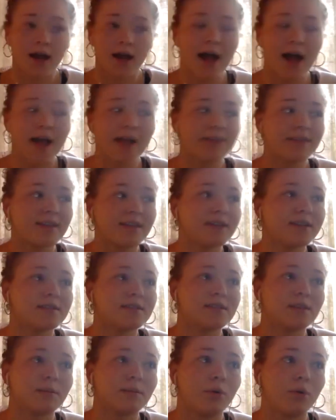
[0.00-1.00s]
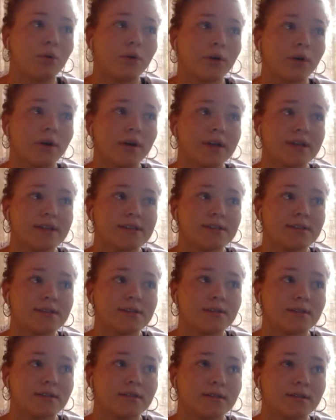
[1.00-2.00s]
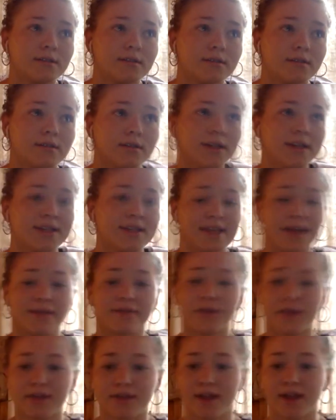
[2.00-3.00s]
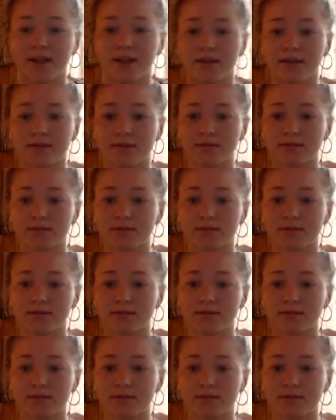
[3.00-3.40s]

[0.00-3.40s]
I think support is everything.